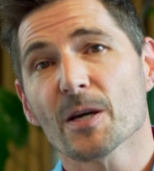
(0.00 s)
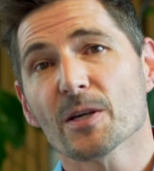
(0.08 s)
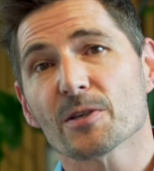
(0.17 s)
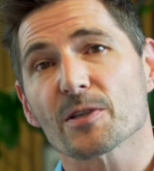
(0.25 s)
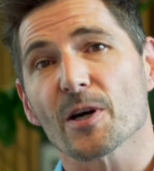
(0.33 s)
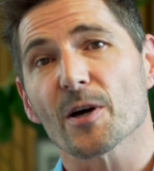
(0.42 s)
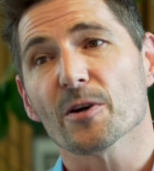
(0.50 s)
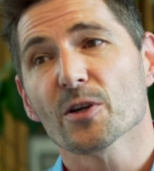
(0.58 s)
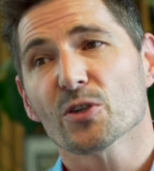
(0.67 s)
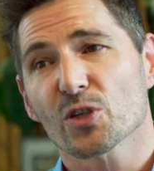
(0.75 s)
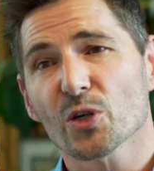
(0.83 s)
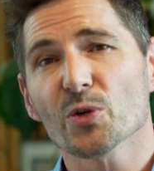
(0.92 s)
So
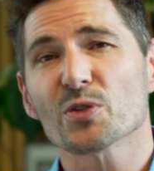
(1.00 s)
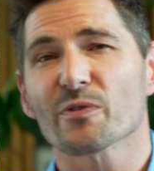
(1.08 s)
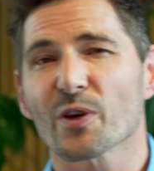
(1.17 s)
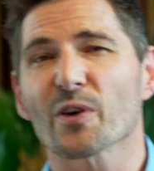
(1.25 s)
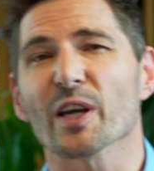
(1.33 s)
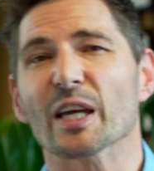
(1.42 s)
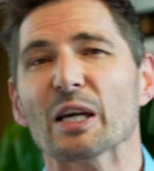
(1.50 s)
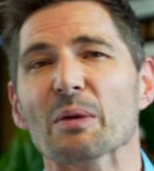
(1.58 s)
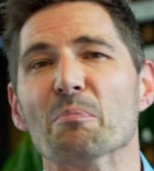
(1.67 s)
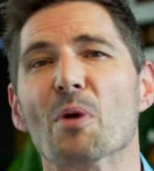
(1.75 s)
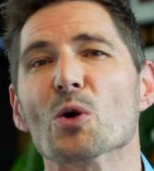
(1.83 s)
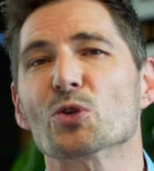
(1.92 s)
2 is a very
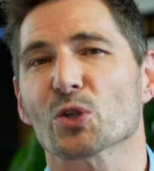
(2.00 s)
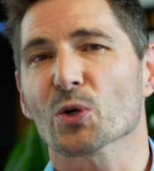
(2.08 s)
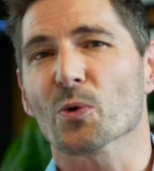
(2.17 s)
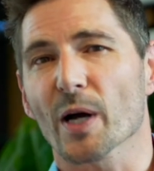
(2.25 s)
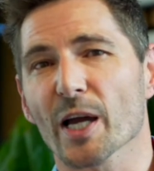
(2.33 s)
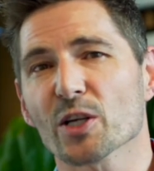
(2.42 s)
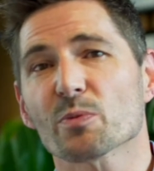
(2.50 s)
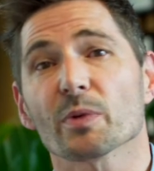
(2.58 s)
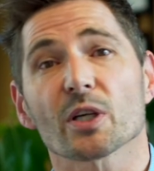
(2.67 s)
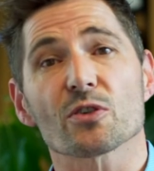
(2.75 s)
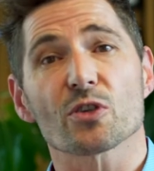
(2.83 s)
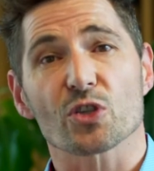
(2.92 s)
emotional age
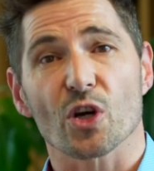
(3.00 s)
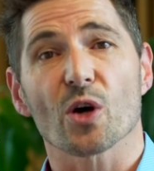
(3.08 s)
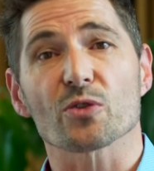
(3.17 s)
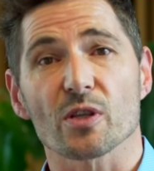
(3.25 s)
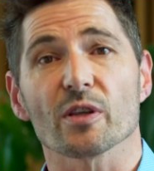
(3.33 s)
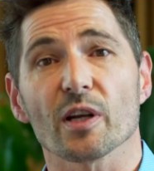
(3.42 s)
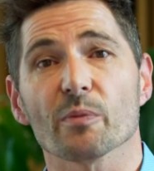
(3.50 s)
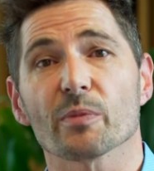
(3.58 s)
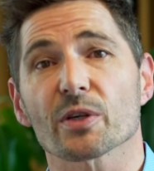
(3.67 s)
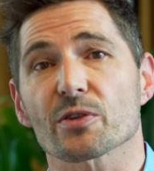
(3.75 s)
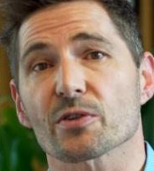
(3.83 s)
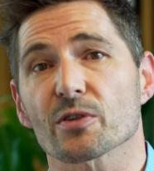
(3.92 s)
because the child's in the
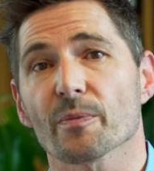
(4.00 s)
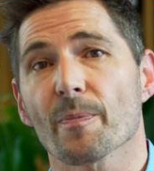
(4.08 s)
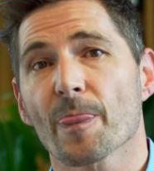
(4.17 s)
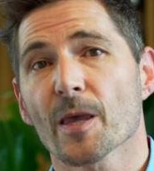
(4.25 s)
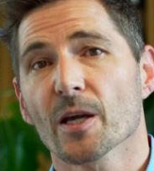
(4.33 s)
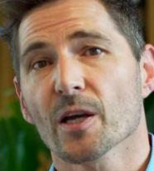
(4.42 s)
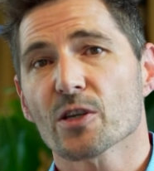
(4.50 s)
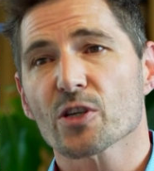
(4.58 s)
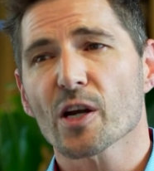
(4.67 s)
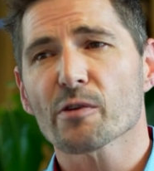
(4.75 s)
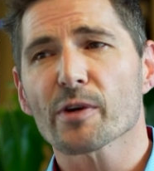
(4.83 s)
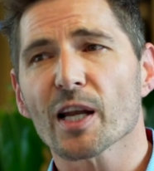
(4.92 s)
limbic system. It's
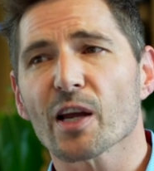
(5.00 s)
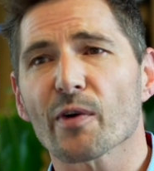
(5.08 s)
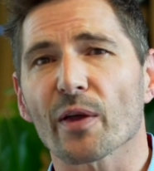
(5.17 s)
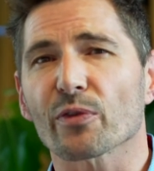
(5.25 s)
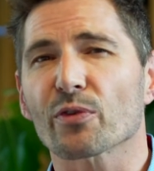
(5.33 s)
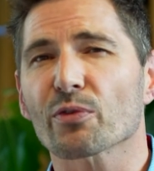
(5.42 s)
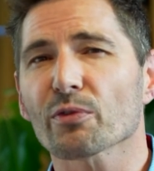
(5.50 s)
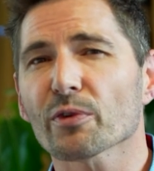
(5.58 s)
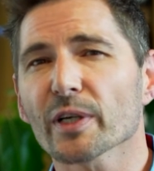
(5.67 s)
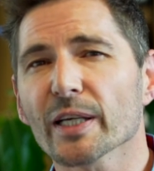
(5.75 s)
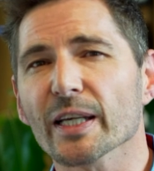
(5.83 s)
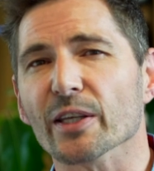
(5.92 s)
only really around
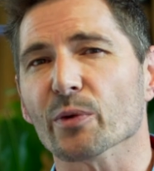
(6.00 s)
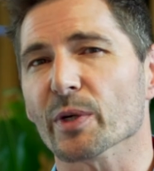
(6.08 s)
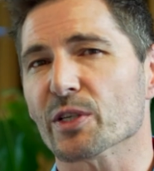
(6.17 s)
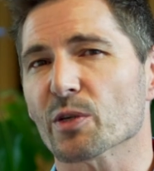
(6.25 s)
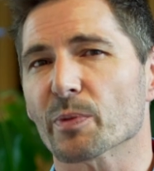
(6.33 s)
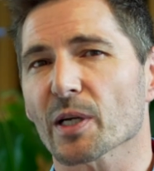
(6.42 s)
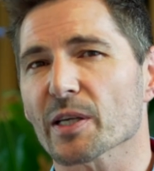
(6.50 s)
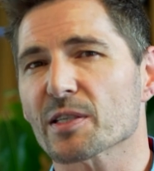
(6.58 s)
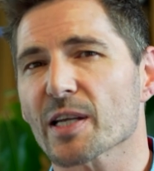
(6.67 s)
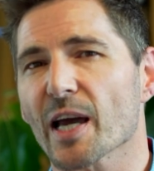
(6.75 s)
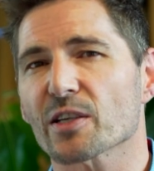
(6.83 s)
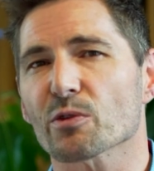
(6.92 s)
3 that we typically
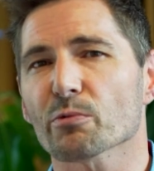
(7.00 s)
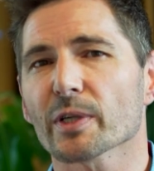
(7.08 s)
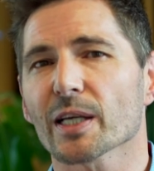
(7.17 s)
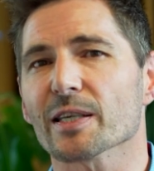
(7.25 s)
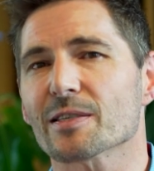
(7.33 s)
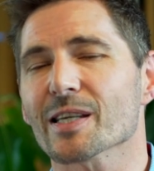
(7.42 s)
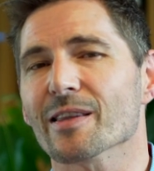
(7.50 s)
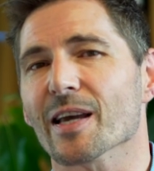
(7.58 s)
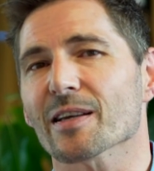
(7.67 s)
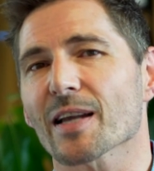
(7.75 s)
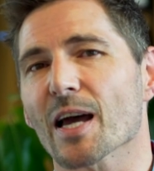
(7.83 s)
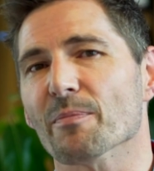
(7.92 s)
start to really see
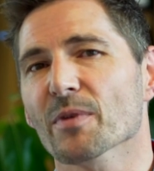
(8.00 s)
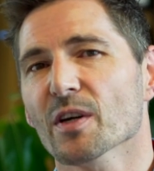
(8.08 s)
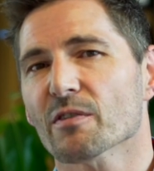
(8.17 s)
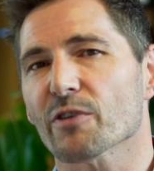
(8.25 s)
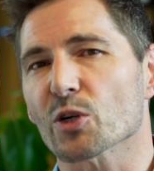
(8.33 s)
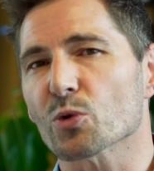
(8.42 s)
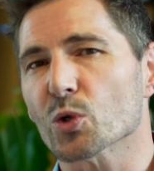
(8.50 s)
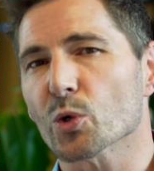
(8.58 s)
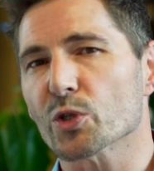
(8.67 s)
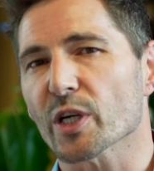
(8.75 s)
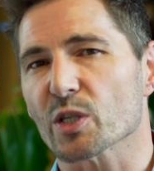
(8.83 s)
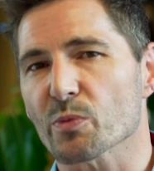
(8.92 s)
that frontal
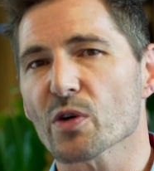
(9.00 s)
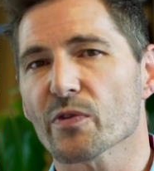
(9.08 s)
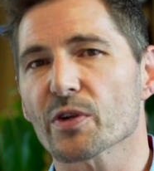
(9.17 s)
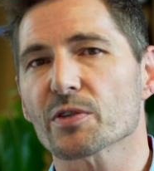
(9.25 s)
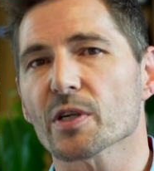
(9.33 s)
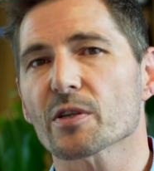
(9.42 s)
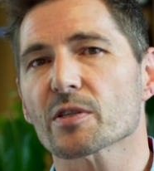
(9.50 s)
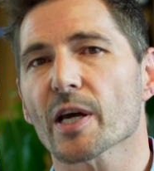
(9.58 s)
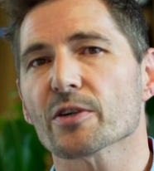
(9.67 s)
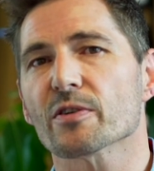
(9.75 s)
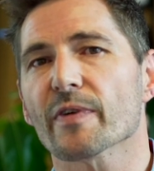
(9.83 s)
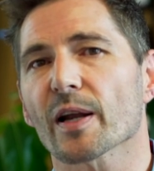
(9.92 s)
cortex move into centre
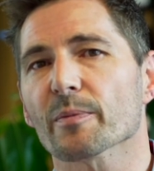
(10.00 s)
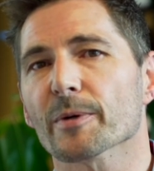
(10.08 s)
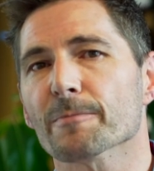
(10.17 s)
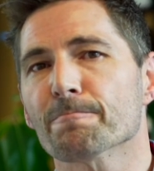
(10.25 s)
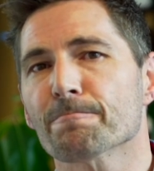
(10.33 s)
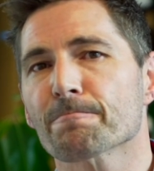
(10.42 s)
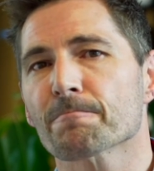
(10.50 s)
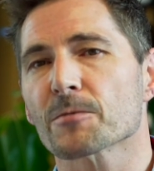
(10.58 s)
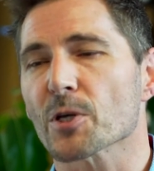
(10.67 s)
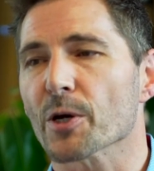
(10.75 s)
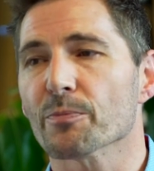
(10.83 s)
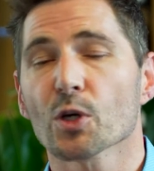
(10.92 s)
stage development.
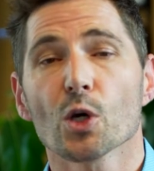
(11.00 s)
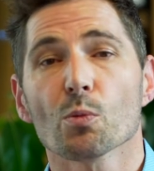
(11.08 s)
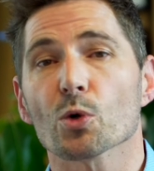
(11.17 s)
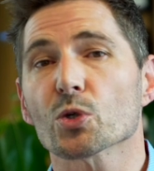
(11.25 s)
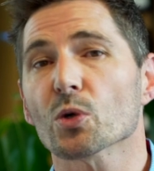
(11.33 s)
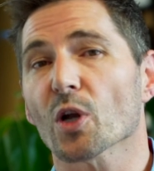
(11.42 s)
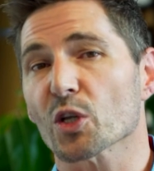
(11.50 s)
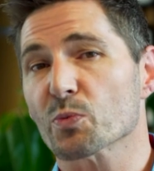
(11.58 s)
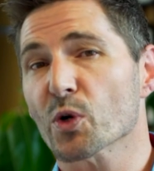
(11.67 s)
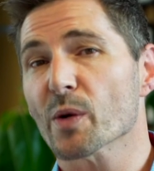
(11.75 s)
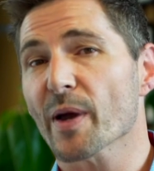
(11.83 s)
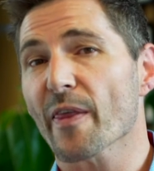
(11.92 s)
So we'll talk lots
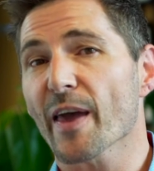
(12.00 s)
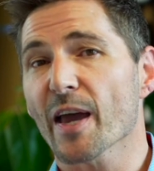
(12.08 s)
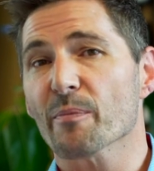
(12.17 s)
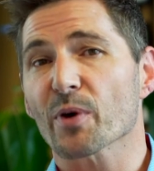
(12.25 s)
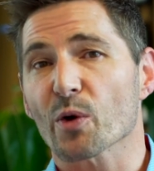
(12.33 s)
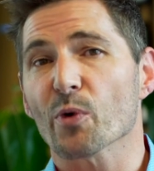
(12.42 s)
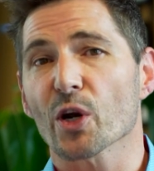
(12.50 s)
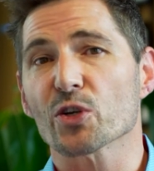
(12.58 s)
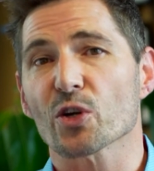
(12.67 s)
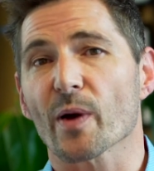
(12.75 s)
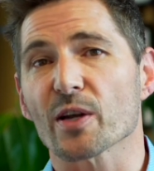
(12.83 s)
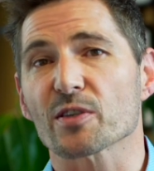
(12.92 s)
more about that, but I wanted you
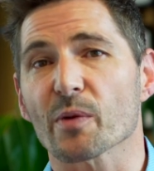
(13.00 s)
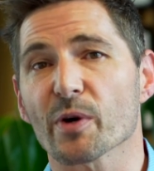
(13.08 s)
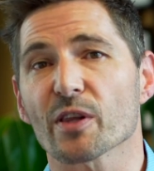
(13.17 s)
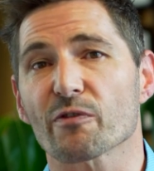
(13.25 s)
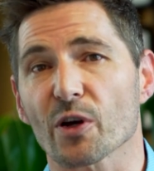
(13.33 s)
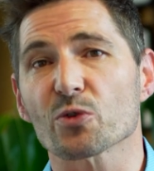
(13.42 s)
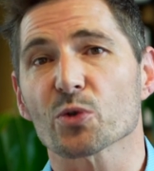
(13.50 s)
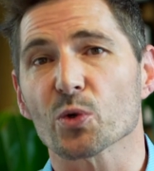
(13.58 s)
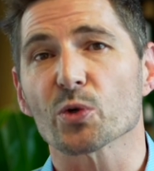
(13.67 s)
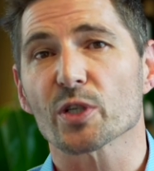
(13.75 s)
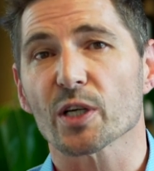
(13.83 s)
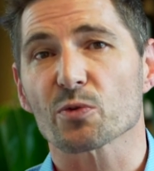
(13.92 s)
to understand where the frontal
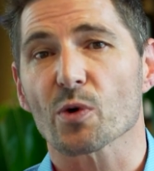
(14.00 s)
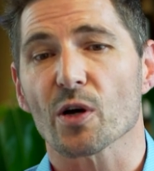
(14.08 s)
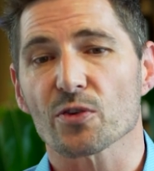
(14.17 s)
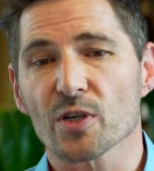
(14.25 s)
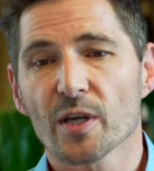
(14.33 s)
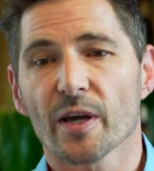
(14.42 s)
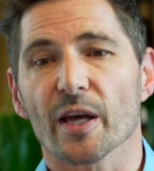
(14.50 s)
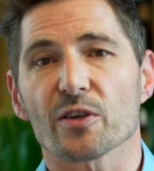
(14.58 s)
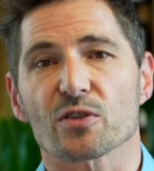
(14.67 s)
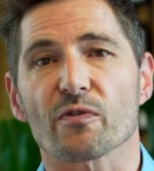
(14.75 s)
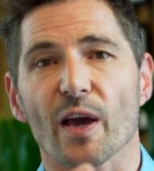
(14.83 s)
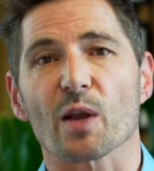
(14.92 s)
cortex was and its
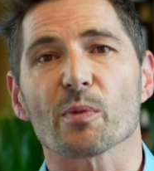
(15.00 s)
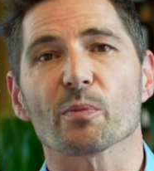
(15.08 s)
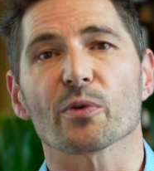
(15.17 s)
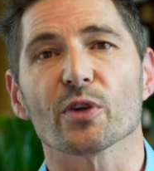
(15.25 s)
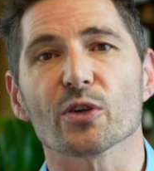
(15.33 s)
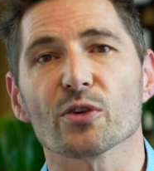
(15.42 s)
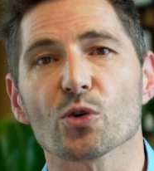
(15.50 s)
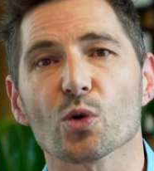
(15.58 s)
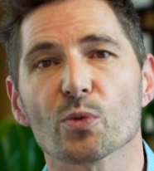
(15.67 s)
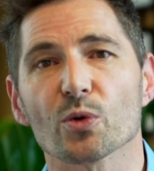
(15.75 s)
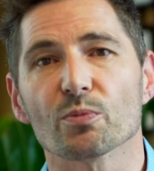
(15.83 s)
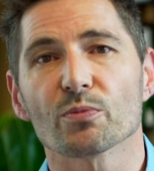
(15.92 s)
development within
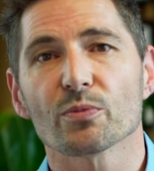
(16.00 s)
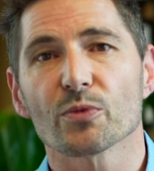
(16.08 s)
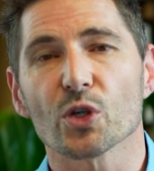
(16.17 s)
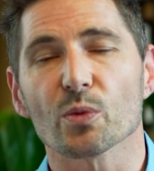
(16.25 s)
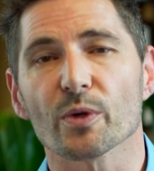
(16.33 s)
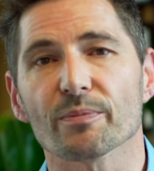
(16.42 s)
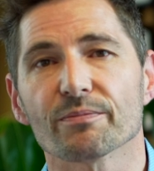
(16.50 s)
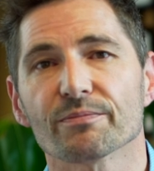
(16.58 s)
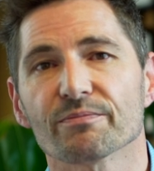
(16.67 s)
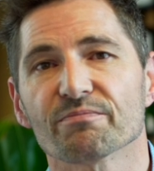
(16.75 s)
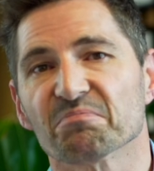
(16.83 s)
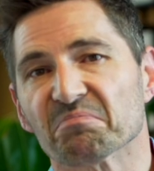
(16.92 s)
normal human
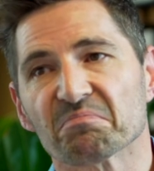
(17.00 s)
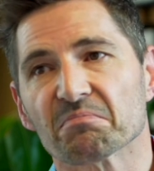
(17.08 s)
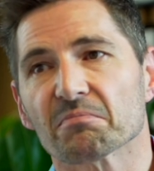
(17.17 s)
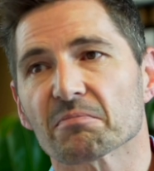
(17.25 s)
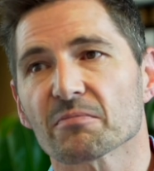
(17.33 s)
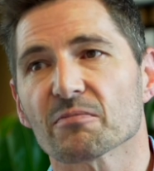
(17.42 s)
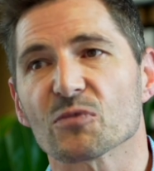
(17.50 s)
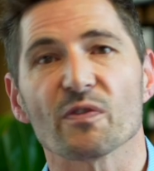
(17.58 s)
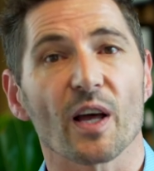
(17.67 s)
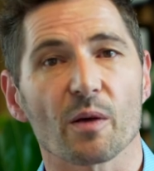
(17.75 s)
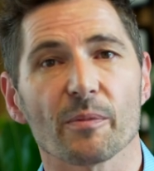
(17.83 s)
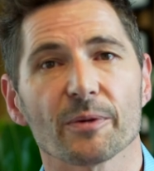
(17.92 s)

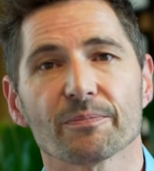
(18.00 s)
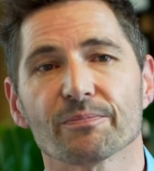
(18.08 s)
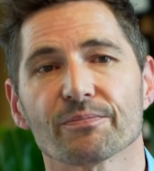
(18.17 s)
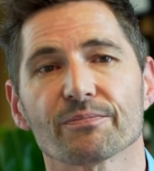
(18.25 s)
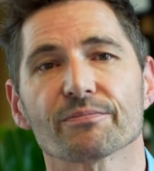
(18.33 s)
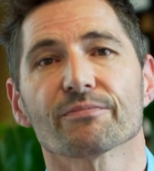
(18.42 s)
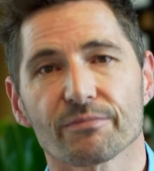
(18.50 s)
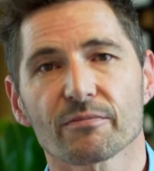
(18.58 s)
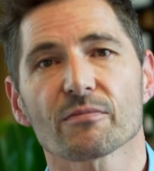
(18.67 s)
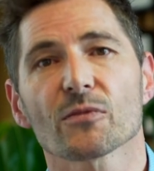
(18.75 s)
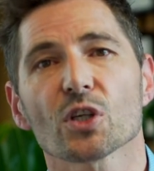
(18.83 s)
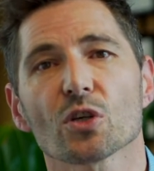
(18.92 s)
development.
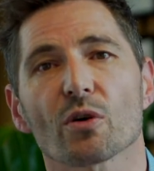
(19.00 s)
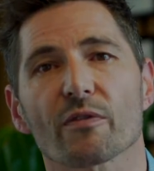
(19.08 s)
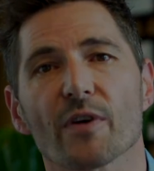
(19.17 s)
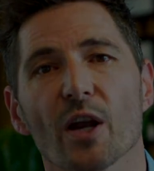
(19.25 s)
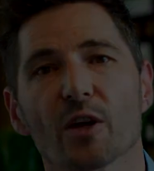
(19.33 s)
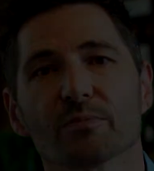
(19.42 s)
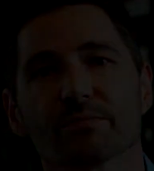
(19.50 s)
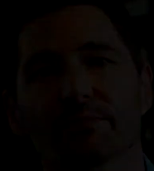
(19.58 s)
Kia ora whānau.